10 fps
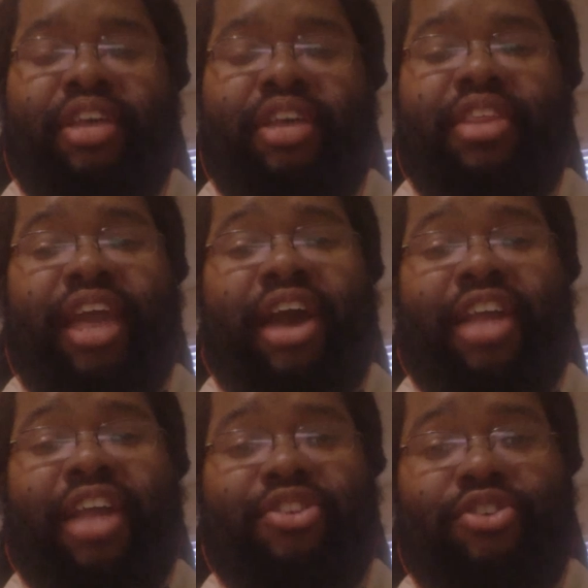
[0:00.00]
Now, I
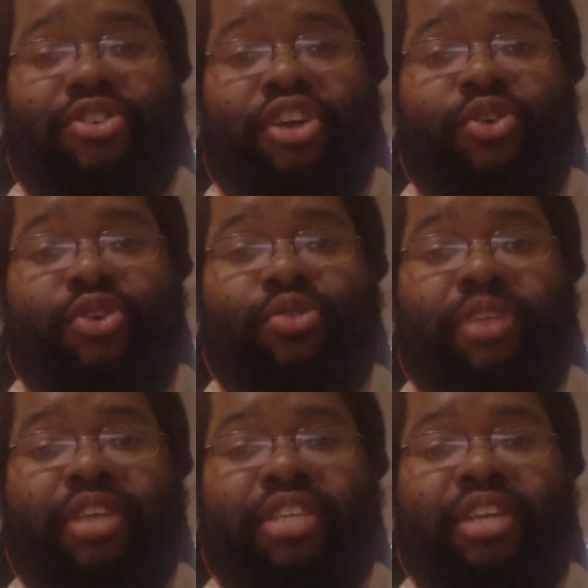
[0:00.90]
do know Google
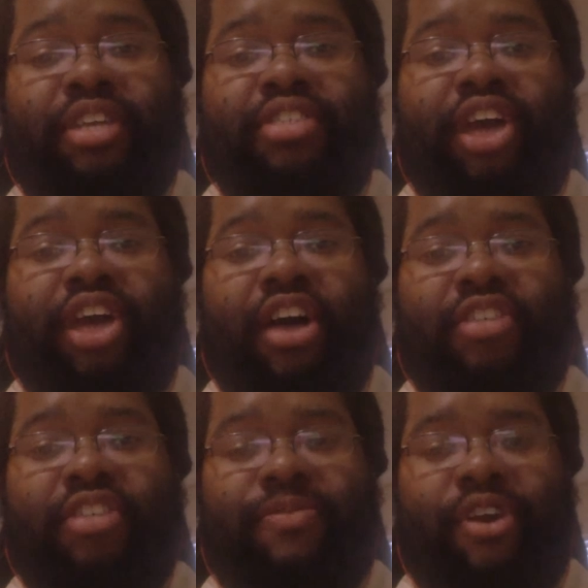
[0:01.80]
Plus is
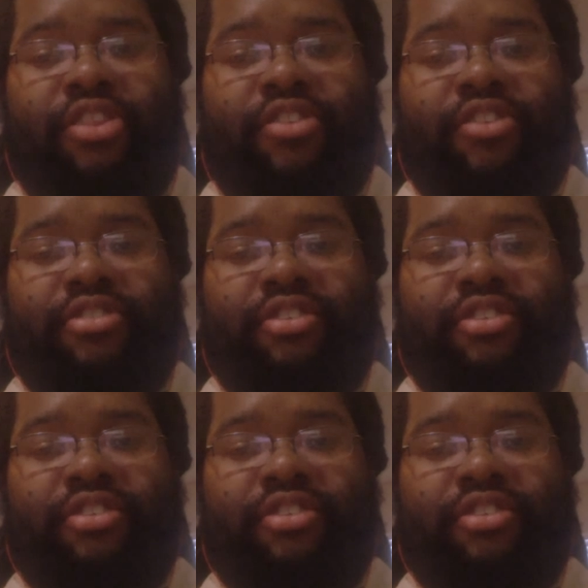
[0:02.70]
awesome for authors.